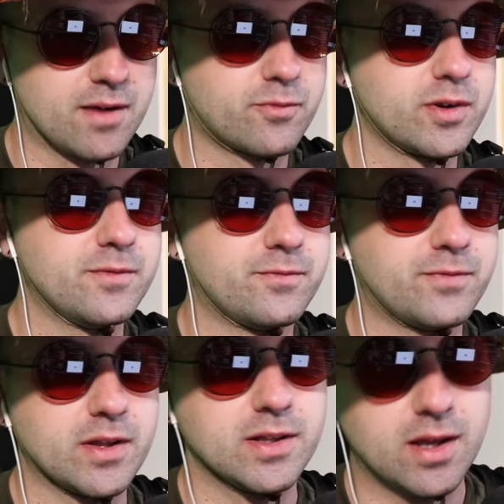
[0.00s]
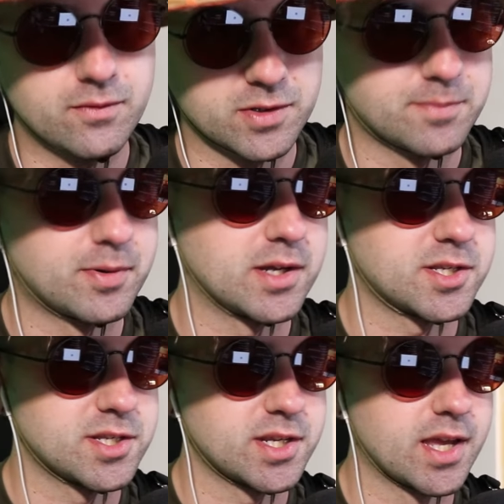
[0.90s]
I've fell in love with the
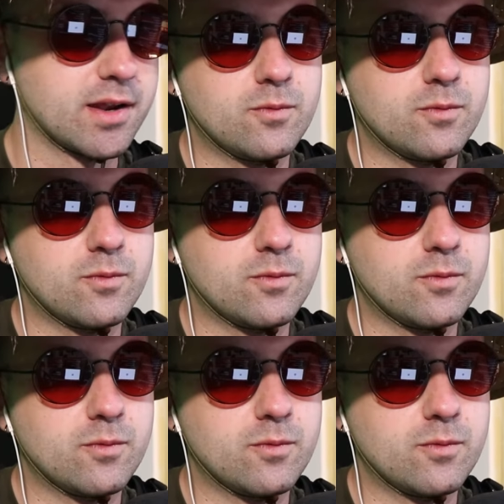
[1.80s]
process again.